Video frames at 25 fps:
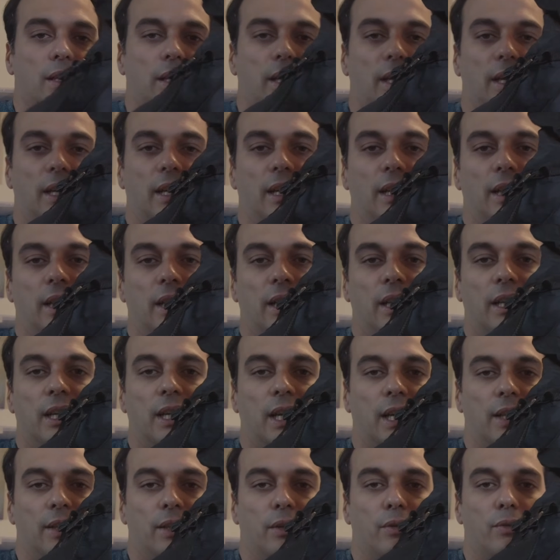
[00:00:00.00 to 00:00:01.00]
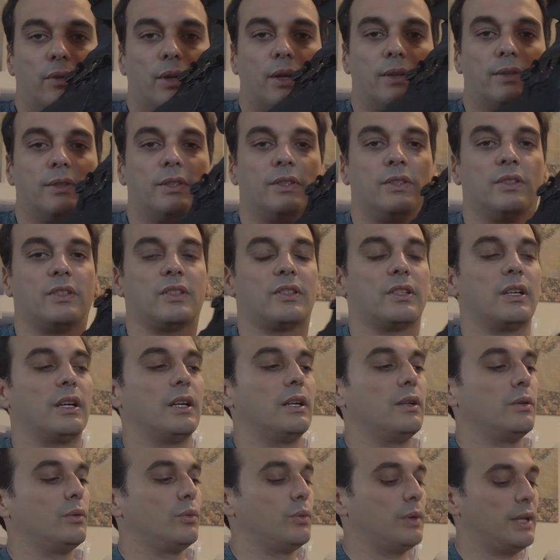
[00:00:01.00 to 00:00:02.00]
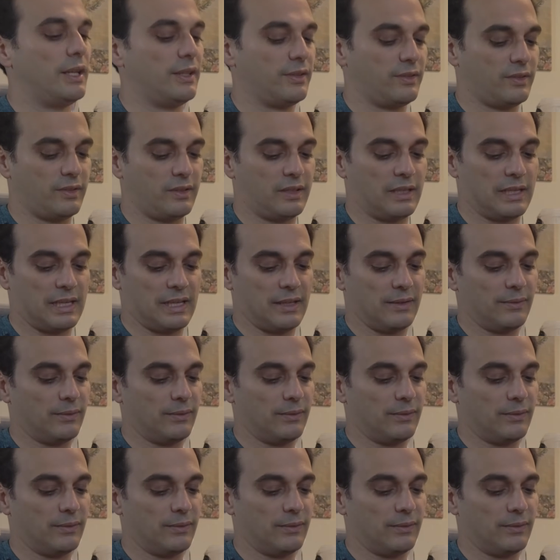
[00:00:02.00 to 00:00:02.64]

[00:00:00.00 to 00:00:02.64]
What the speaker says: and a running style vest.